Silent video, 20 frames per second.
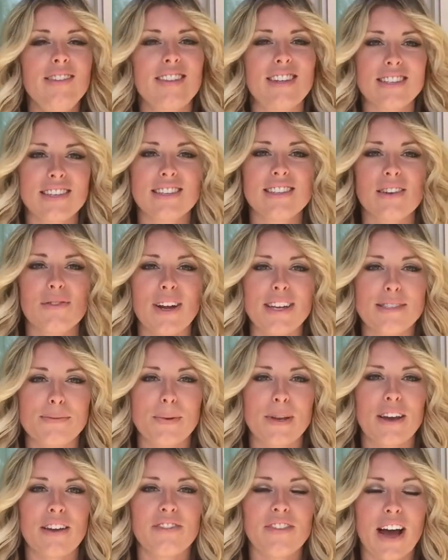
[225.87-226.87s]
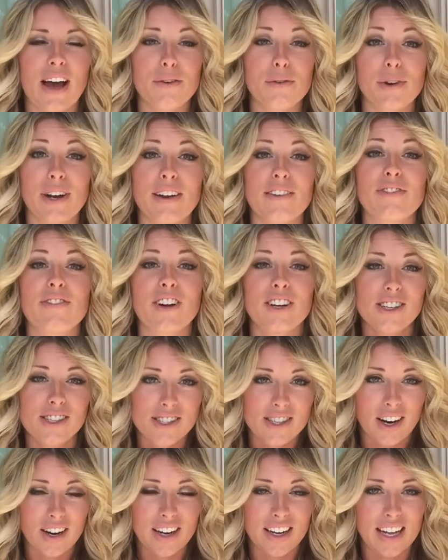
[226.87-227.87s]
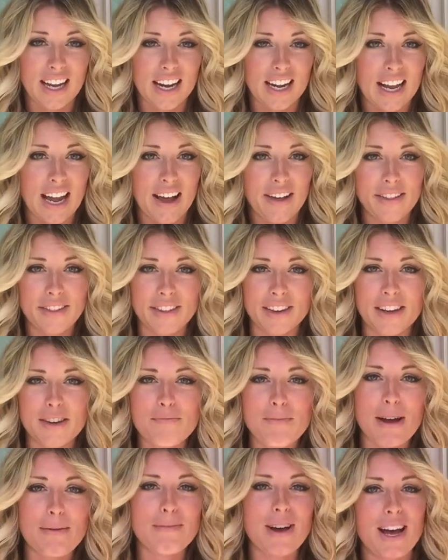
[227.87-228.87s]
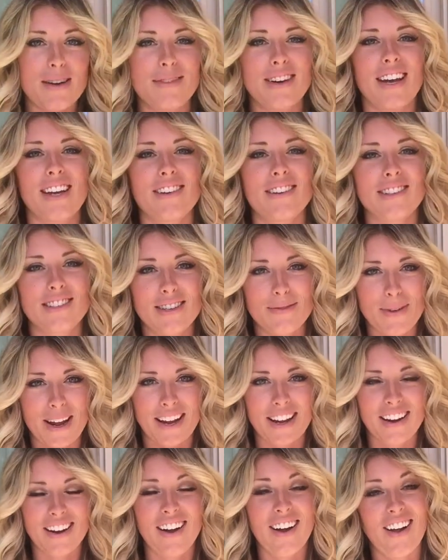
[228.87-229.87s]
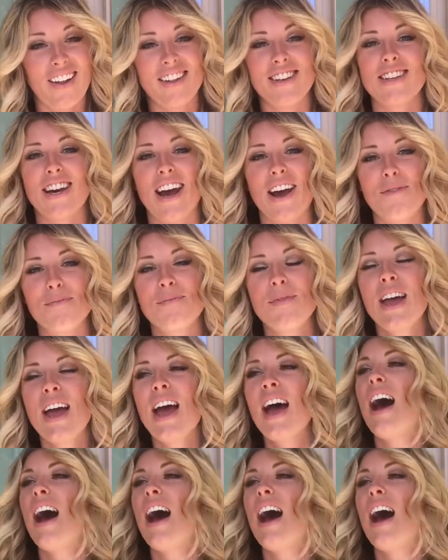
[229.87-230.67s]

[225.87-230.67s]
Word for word: This is a recipe I found when I first started getting healthy. My mom and I used to make it all the time.